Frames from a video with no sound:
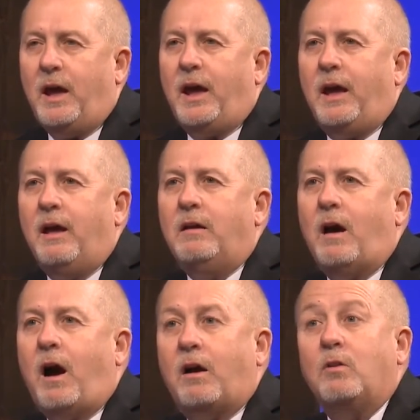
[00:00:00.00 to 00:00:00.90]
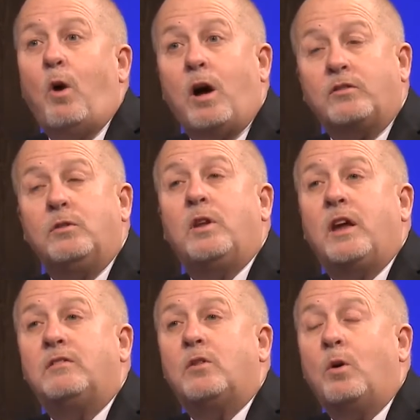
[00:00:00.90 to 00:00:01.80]
And our lawsuit
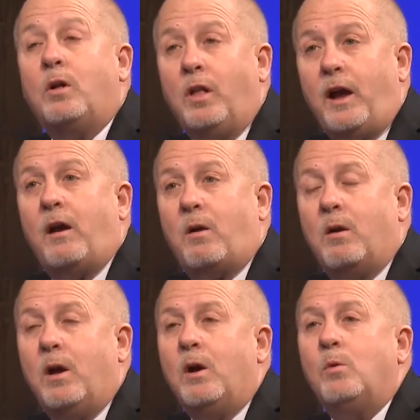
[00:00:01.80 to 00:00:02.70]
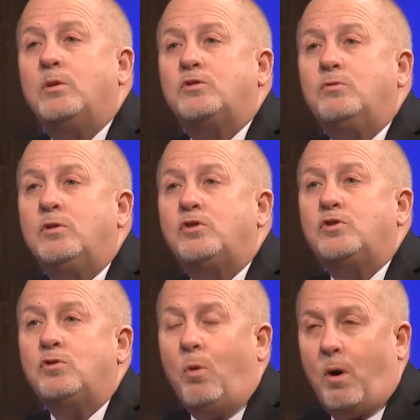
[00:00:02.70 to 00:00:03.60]
against Eau Claire was to
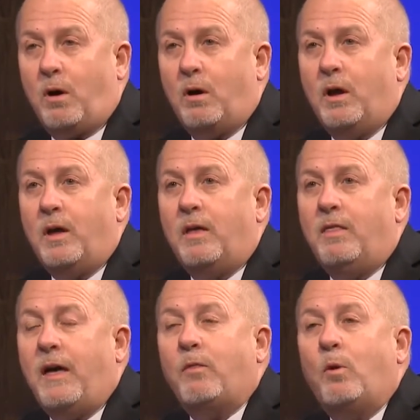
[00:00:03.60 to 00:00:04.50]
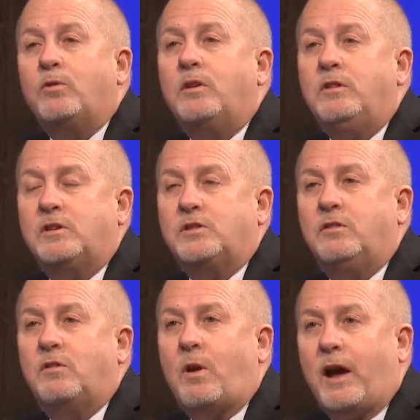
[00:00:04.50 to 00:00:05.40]
ensure that those
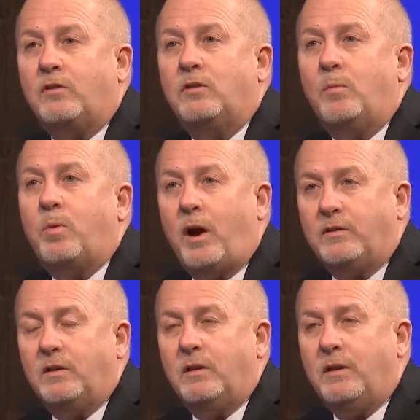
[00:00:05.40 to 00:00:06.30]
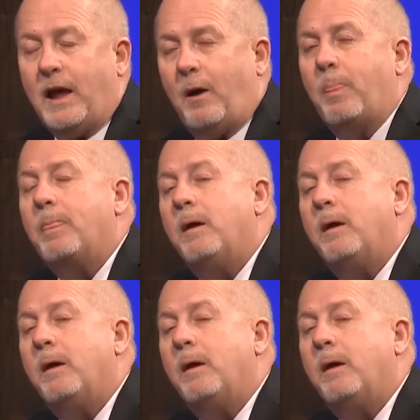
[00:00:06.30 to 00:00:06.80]
conditions are actually present. Now,